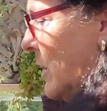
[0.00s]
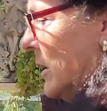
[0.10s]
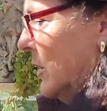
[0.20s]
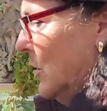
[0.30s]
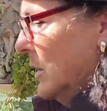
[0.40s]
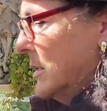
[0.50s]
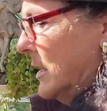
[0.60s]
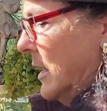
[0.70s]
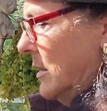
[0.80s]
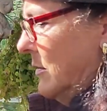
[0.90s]
what looks
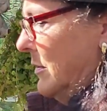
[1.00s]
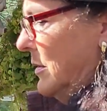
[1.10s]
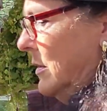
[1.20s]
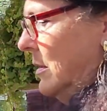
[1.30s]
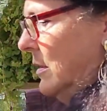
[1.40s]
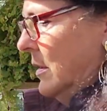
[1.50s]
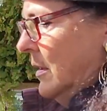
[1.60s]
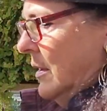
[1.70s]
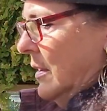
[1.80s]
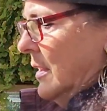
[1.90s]
kind of
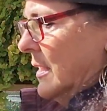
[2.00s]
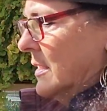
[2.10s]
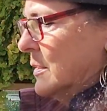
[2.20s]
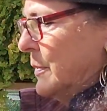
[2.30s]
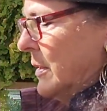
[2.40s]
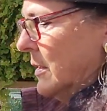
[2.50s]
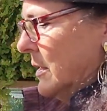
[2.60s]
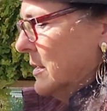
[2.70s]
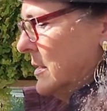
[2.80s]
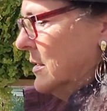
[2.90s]
like
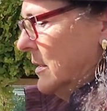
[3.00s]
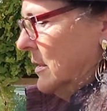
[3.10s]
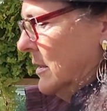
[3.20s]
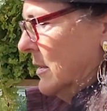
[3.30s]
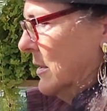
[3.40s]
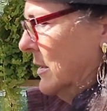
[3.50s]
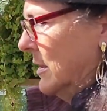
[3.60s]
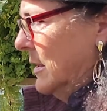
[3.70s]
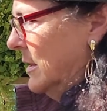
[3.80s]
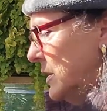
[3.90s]
asparagus.
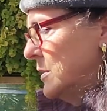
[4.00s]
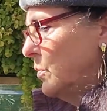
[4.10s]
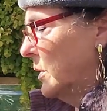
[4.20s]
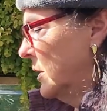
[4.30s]
So this